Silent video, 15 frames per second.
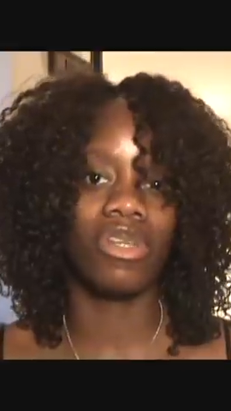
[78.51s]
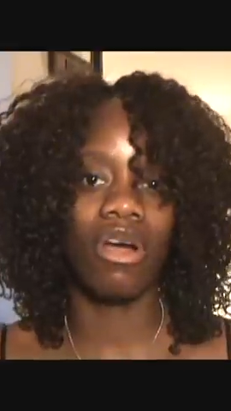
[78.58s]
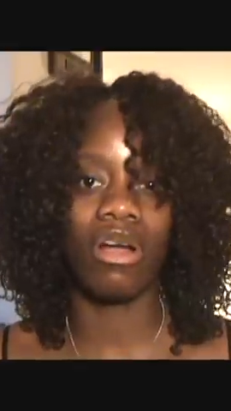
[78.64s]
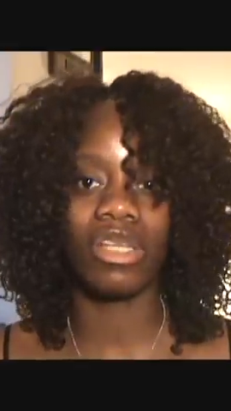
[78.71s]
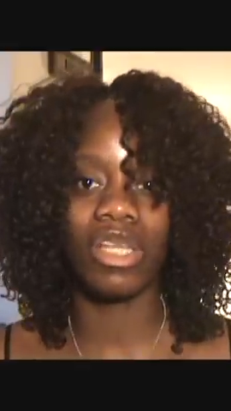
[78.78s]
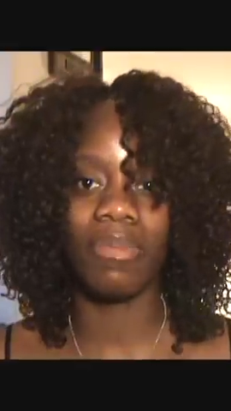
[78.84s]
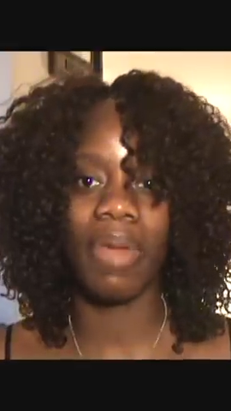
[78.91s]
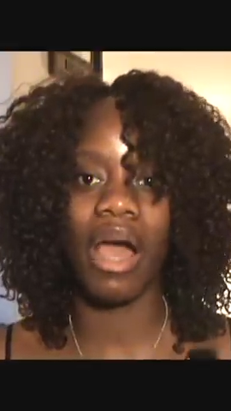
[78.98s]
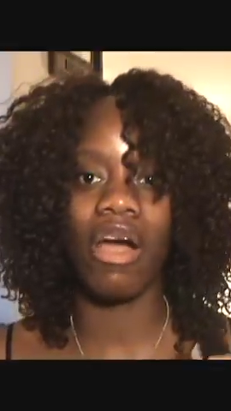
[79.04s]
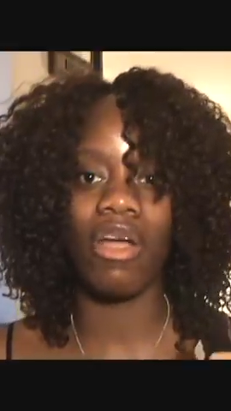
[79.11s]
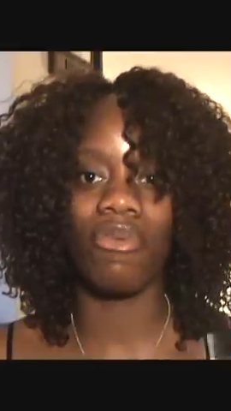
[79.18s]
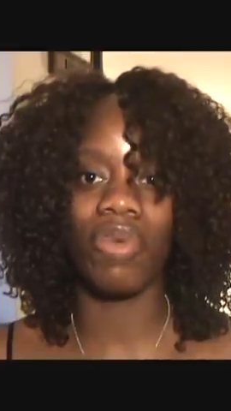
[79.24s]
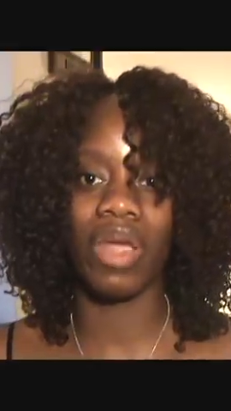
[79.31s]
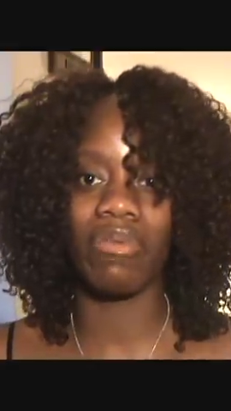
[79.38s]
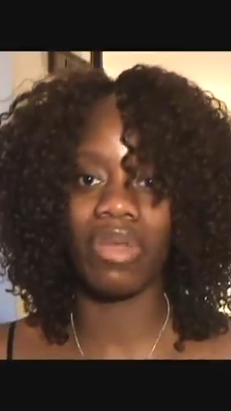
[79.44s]
talked
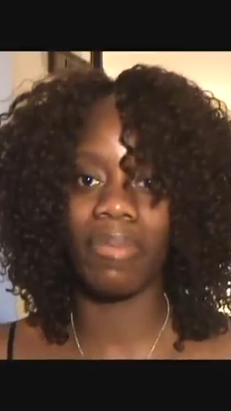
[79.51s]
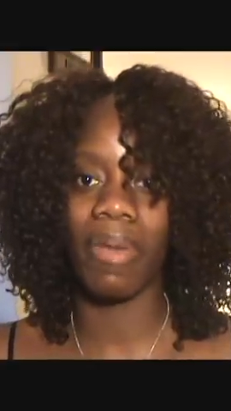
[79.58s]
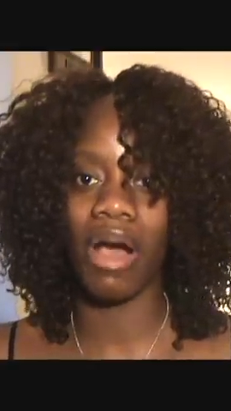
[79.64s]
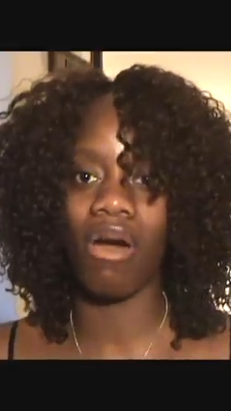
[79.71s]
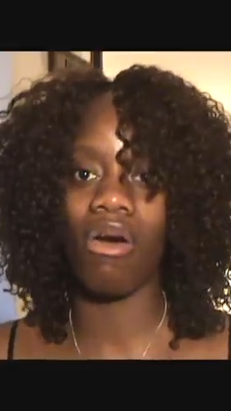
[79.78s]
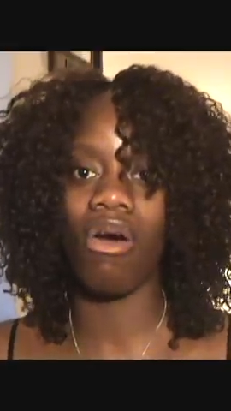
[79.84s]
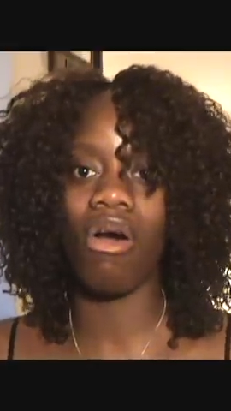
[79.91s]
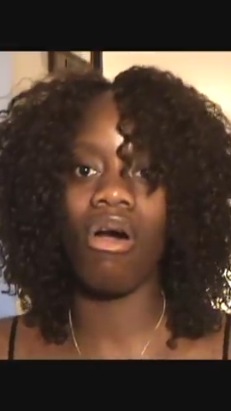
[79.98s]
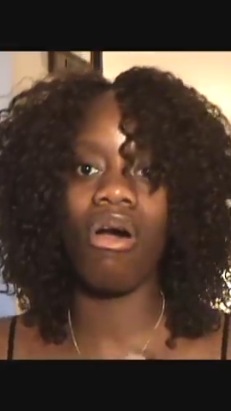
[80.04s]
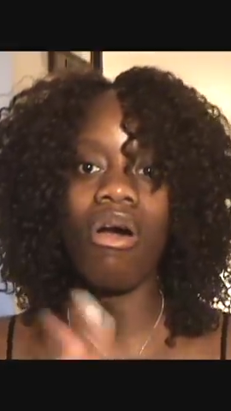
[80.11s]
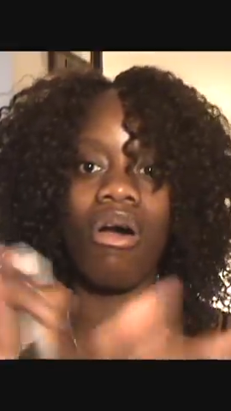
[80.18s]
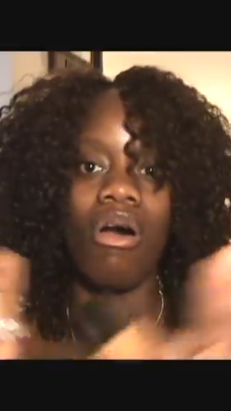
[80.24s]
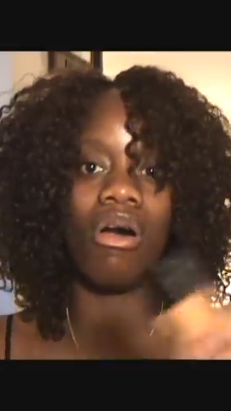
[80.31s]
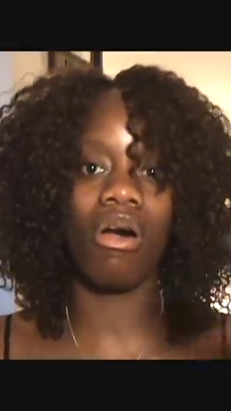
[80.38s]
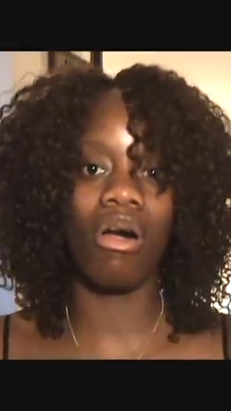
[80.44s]
about and raved about
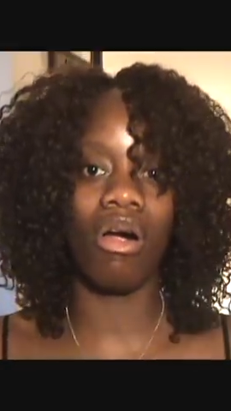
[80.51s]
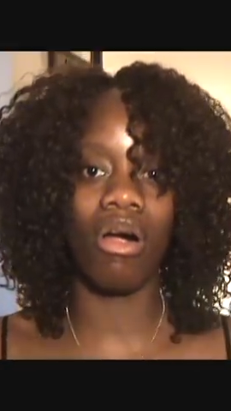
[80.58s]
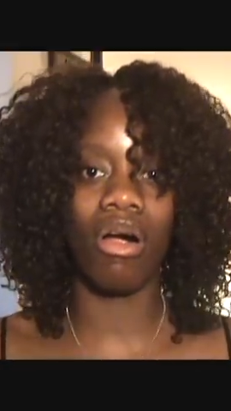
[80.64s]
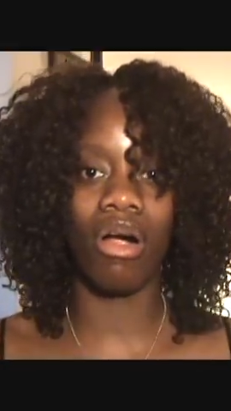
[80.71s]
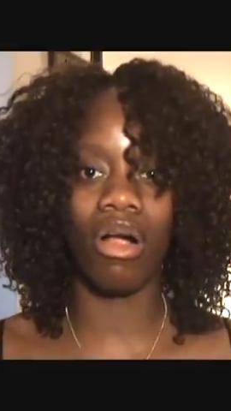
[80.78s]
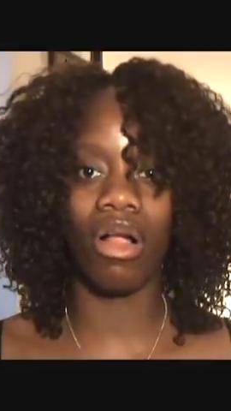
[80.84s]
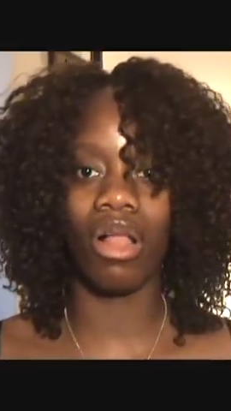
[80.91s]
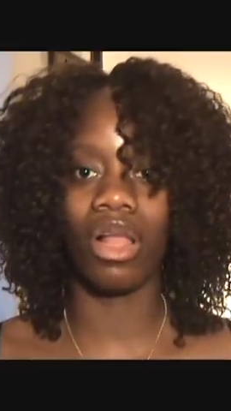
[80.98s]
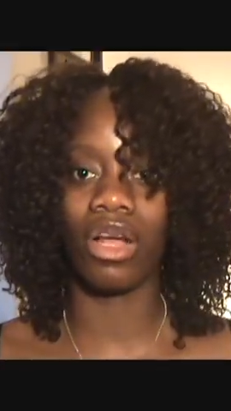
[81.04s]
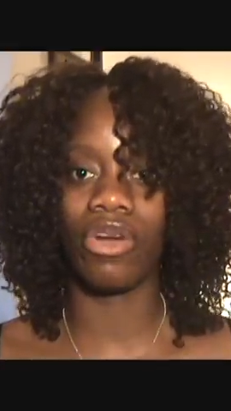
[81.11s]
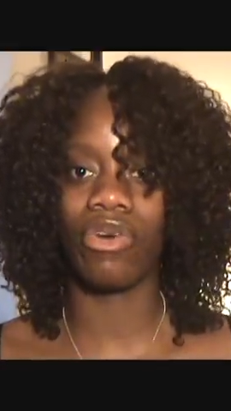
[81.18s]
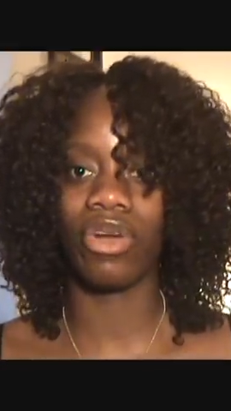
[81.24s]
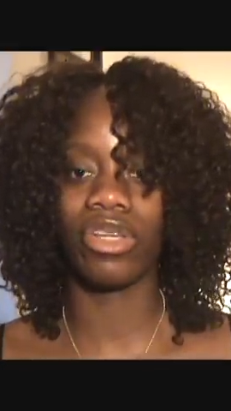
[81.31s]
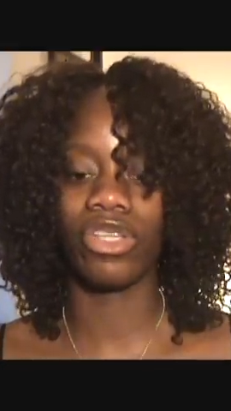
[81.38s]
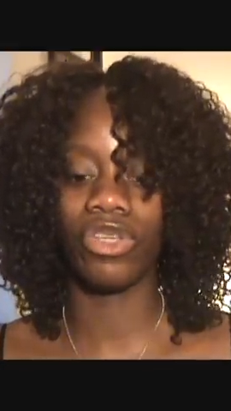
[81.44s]
all
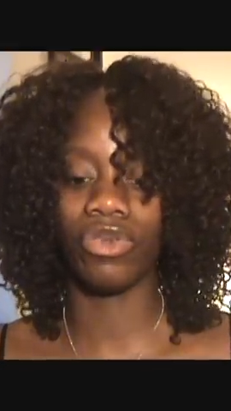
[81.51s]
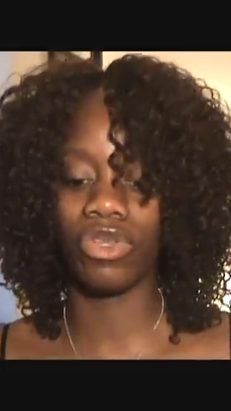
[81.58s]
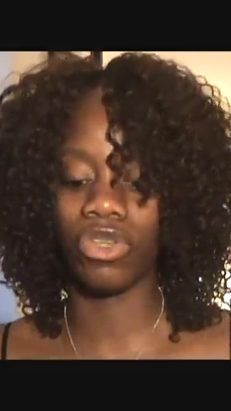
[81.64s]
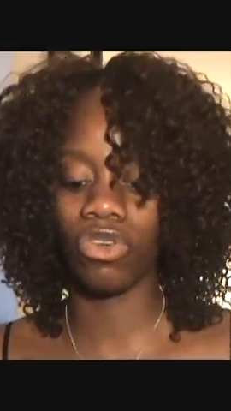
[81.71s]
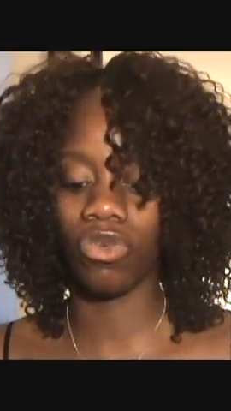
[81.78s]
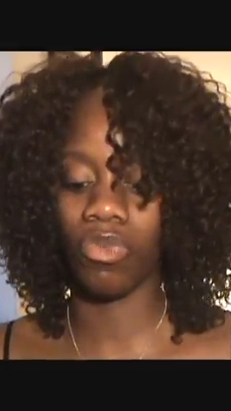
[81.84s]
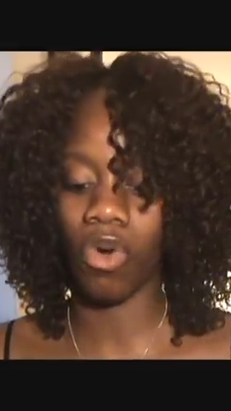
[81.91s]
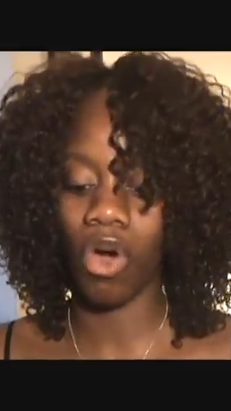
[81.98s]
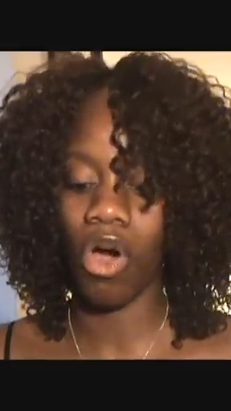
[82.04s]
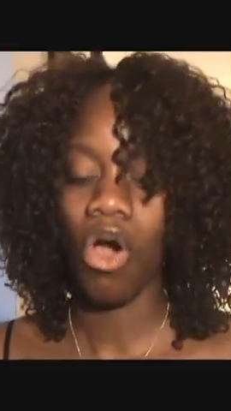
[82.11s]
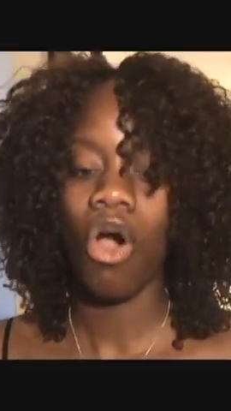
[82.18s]
across YouTube,